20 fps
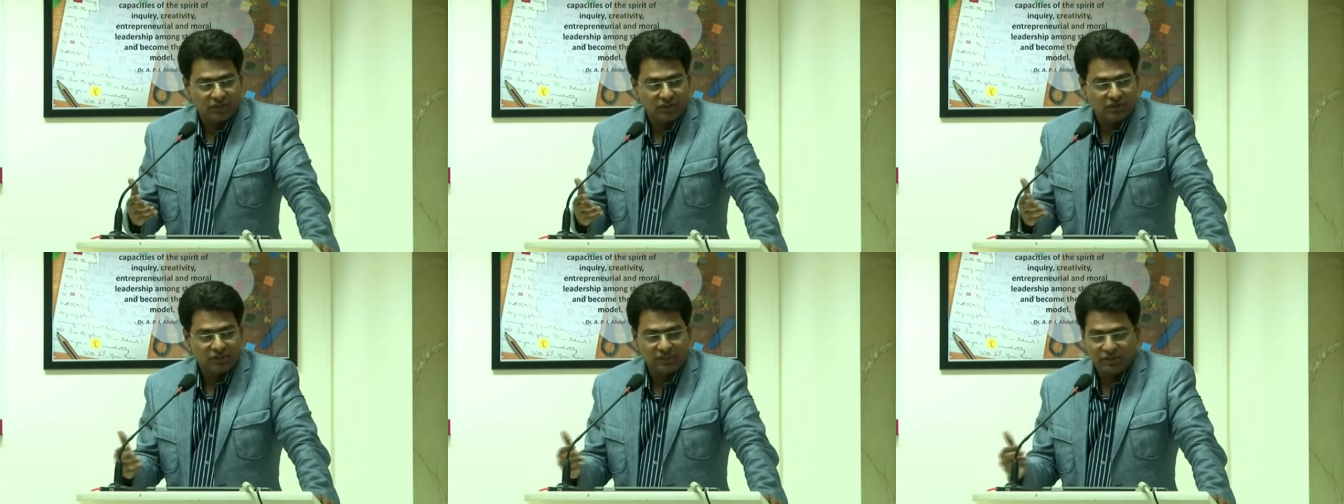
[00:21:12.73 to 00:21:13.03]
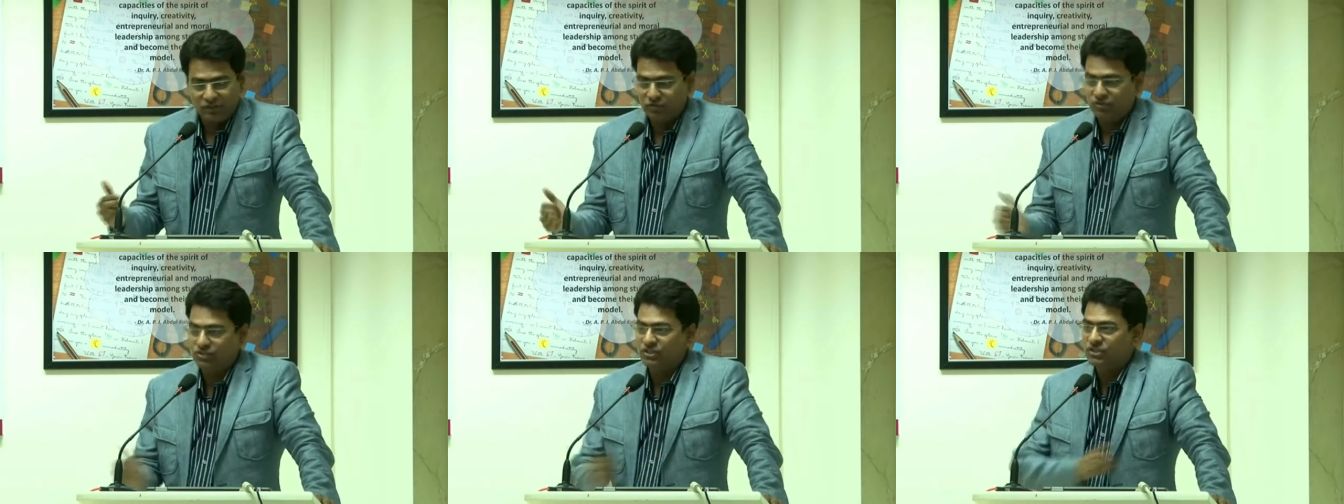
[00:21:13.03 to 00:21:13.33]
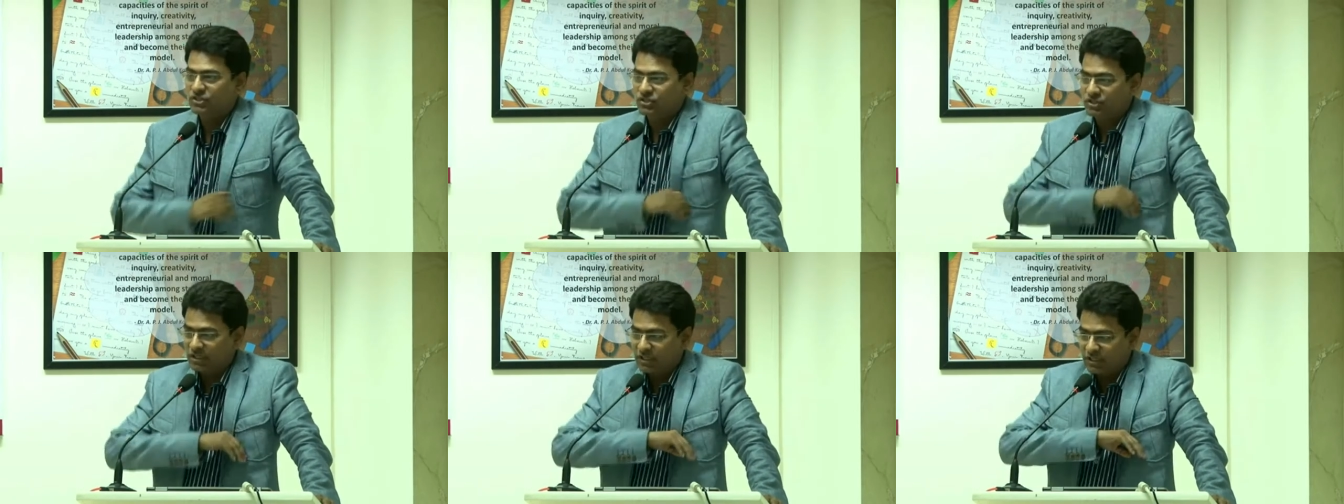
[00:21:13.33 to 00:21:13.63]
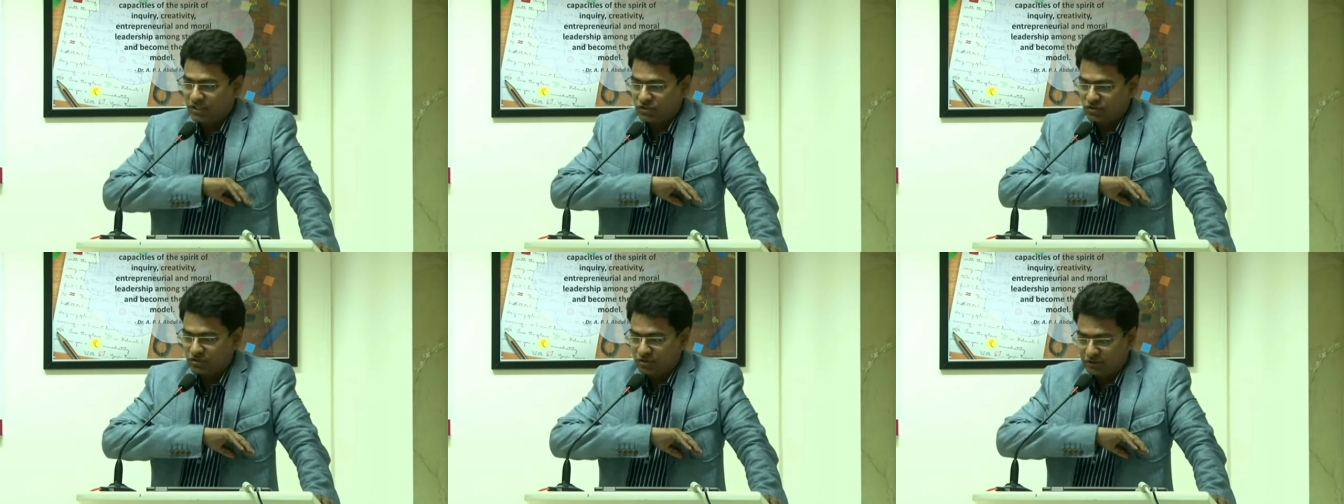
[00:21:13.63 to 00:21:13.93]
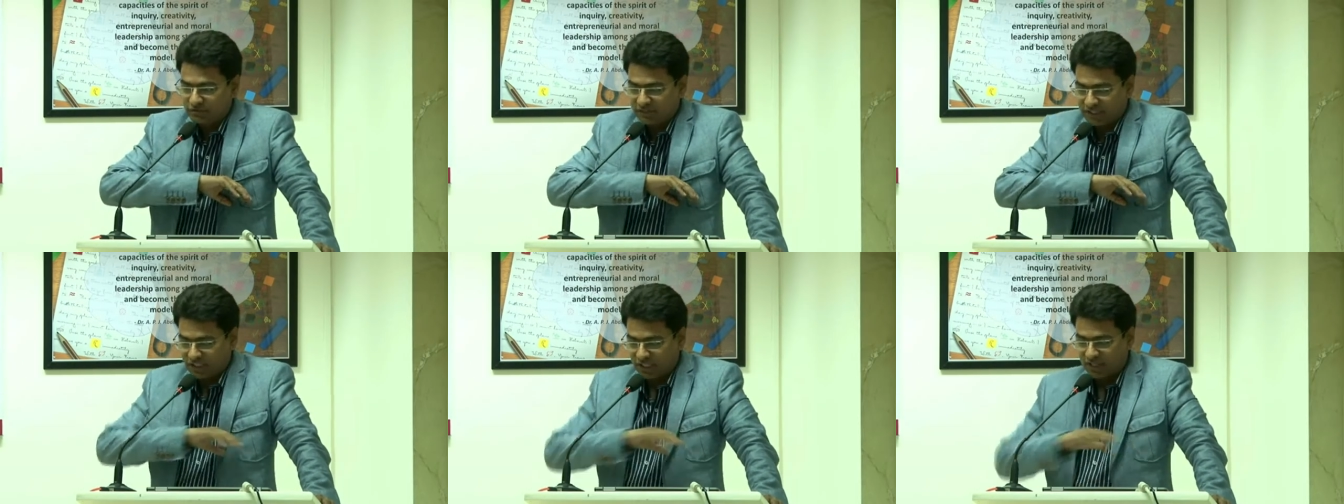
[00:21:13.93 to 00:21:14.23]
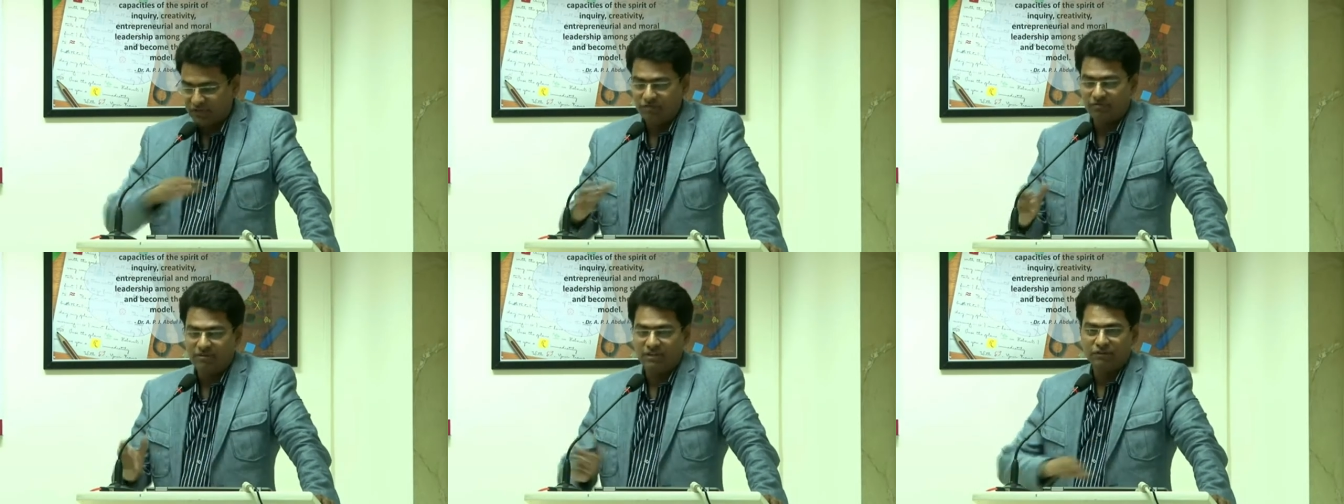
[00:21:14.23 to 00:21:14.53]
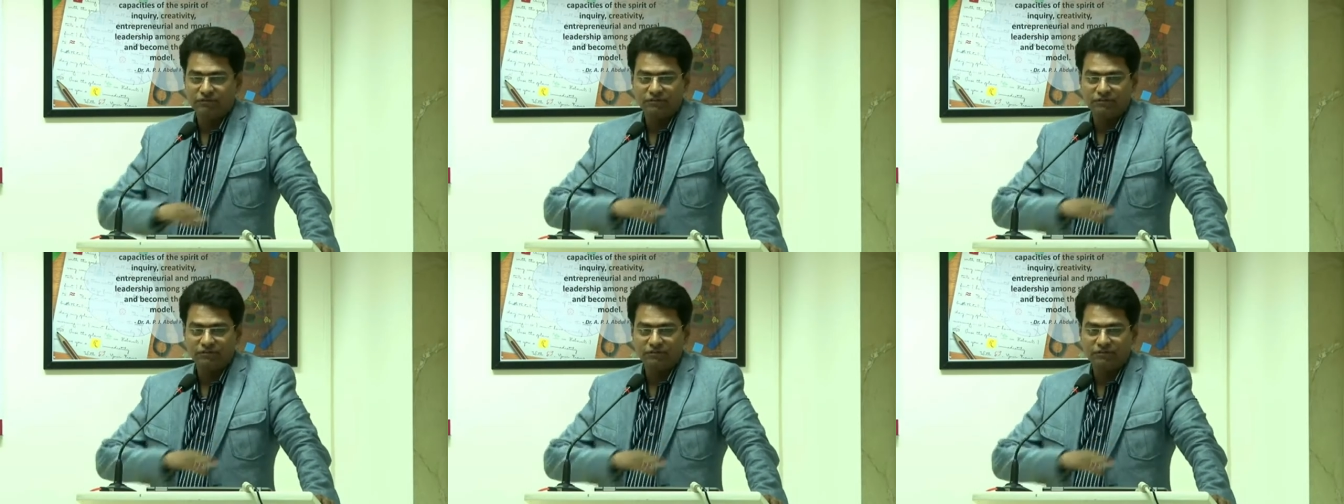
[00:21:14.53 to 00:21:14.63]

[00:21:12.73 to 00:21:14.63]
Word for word: You know, they just the history of that country,